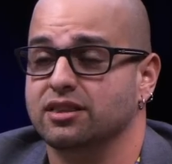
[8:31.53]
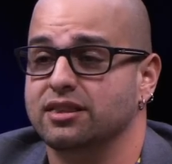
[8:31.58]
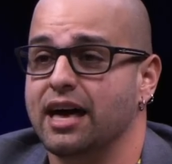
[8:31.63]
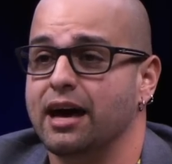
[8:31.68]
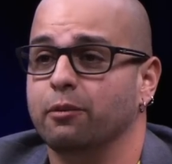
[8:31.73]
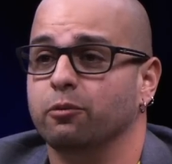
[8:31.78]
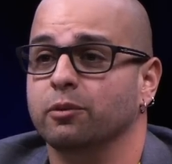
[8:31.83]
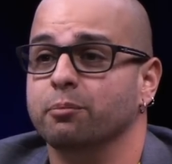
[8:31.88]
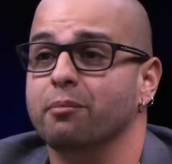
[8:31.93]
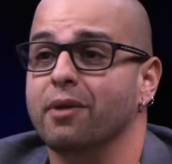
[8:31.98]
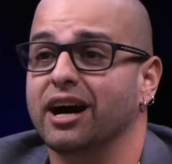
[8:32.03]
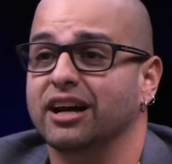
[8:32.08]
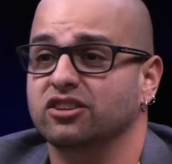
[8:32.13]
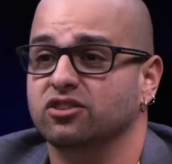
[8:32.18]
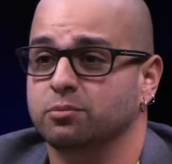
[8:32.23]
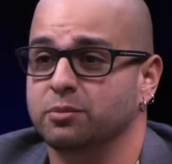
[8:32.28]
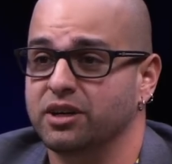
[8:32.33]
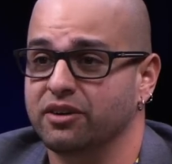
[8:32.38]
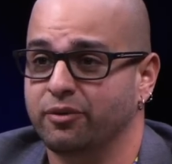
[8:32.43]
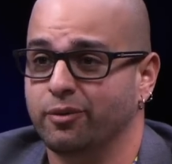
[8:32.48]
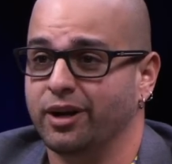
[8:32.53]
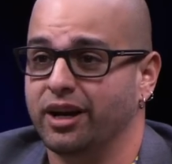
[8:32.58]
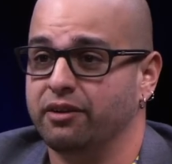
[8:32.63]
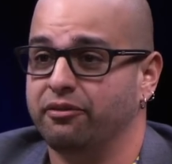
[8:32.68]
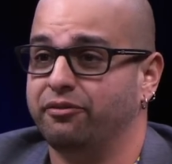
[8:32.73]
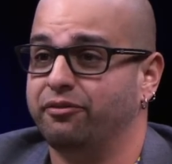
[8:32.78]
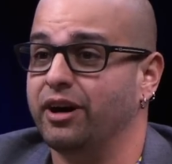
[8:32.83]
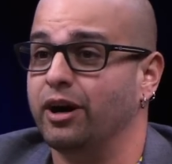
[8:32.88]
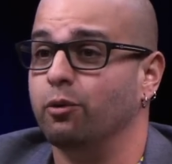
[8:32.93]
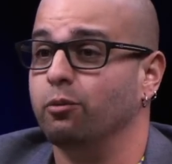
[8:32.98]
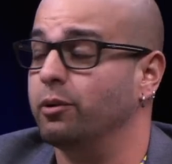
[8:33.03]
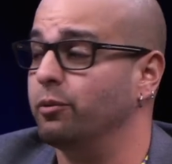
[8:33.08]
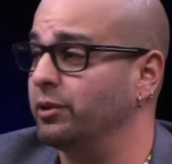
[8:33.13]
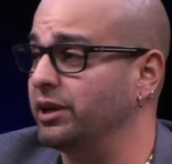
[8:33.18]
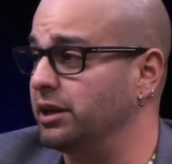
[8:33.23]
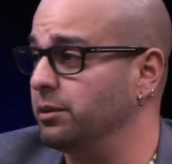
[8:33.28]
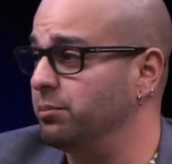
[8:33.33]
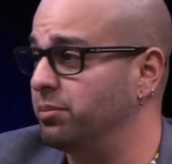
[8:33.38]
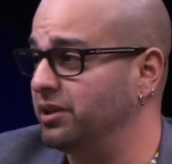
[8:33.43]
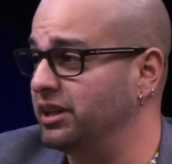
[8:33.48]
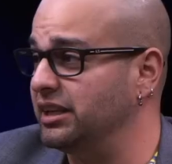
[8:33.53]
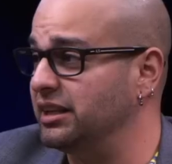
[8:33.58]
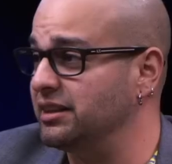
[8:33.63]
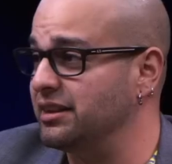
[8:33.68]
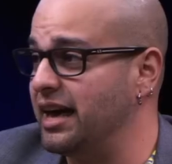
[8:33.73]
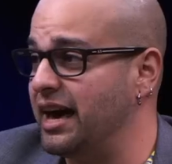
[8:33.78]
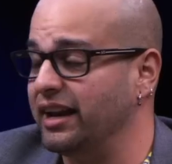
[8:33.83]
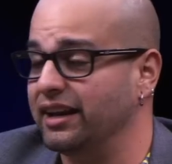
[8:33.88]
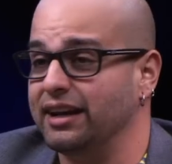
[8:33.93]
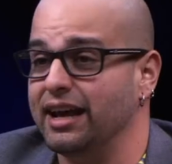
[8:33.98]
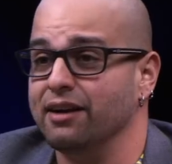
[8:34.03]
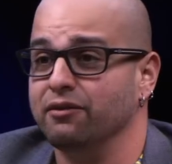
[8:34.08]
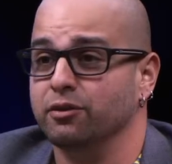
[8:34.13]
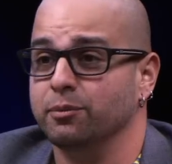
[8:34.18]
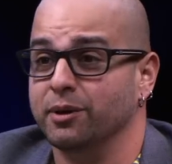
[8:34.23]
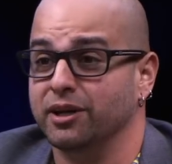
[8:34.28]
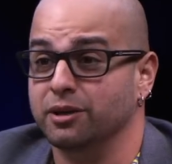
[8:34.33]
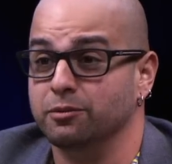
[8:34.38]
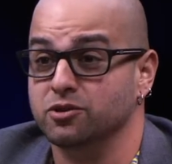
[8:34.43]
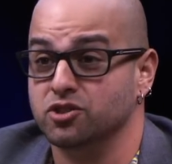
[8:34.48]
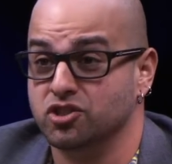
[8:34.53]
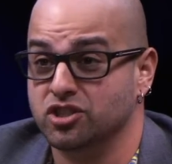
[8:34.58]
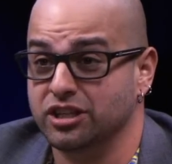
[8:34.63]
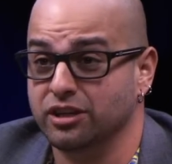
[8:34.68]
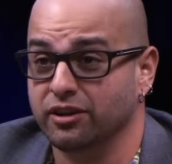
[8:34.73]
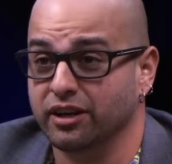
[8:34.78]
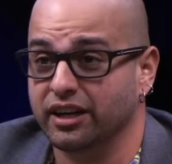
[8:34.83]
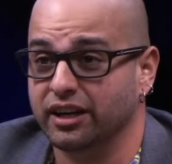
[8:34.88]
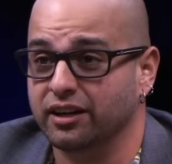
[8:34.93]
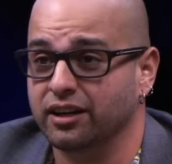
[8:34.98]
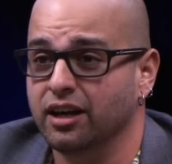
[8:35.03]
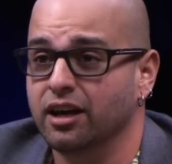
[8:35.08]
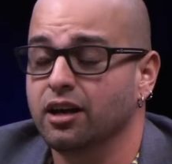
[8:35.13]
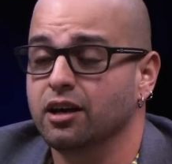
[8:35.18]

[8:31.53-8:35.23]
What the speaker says: That reminds me of what I felt when we completed that and everybody was cheering.